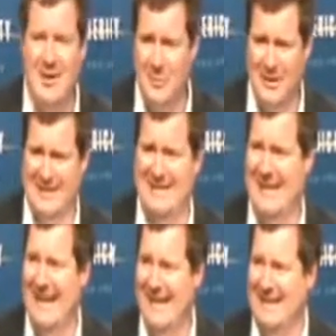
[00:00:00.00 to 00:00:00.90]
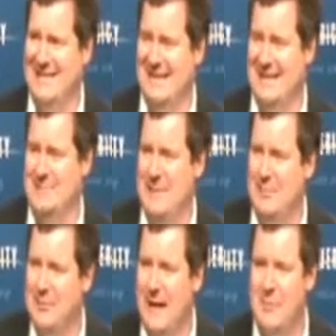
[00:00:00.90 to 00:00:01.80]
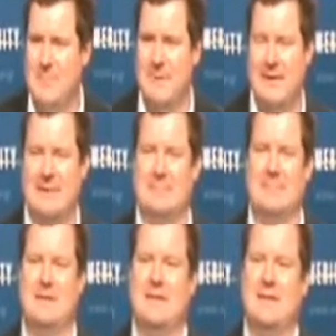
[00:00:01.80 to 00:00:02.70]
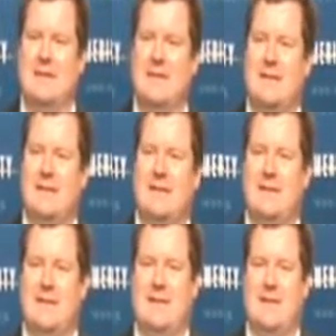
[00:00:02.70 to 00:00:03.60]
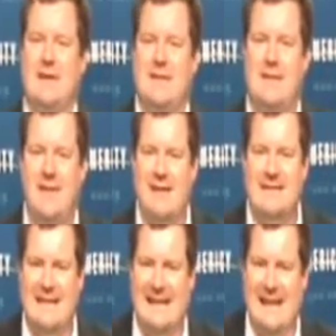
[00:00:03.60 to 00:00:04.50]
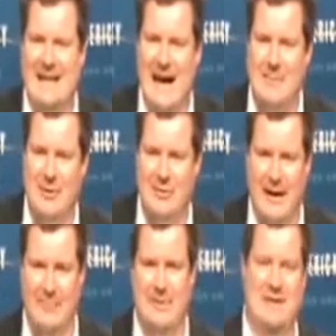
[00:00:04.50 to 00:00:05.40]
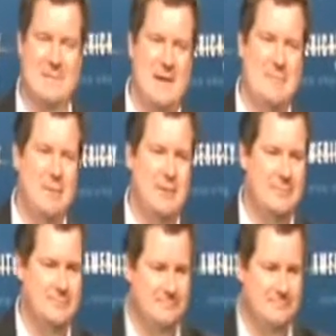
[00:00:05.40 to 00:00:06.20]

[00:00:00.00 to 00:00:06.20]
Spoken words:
I don't want to stand next to these people. I want to beat them. There isn't any common ground in this book.